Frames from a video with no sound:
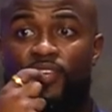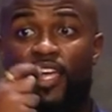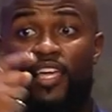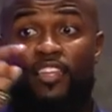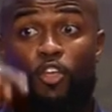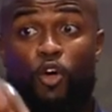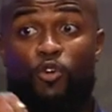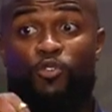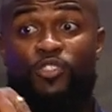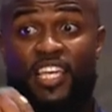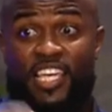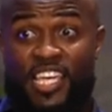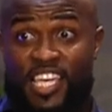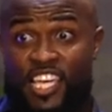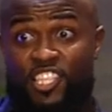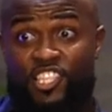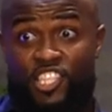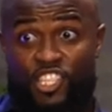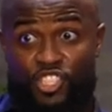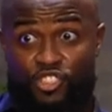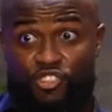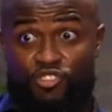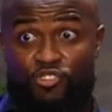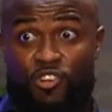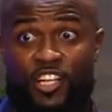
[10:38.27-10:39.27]
Those are his
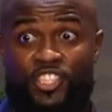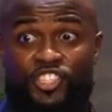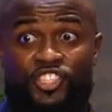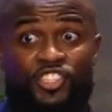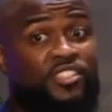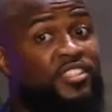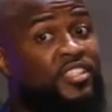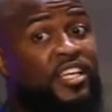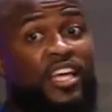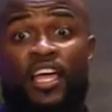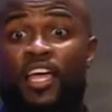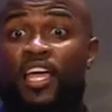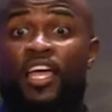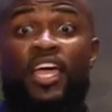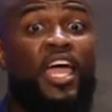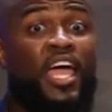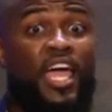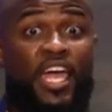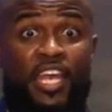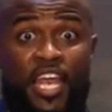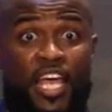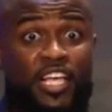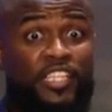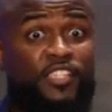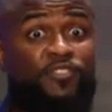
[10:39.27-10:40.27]
instructions.
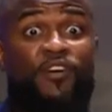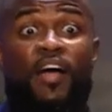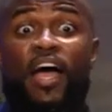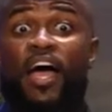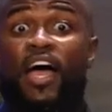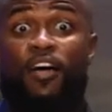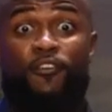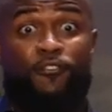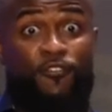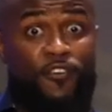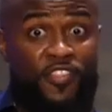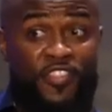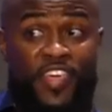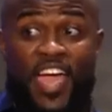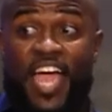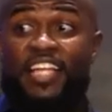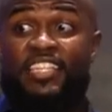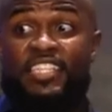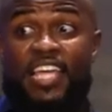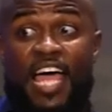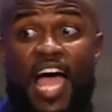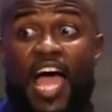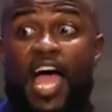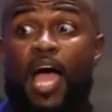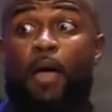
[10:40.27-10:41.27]
And that's fine for that
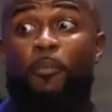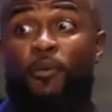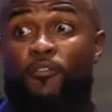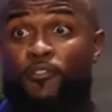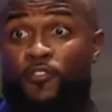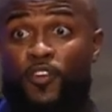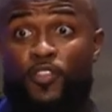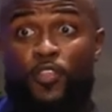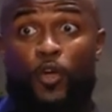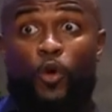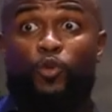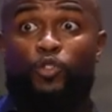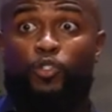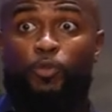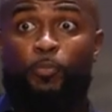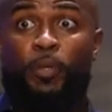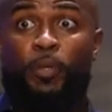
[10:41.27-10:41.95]
time and for those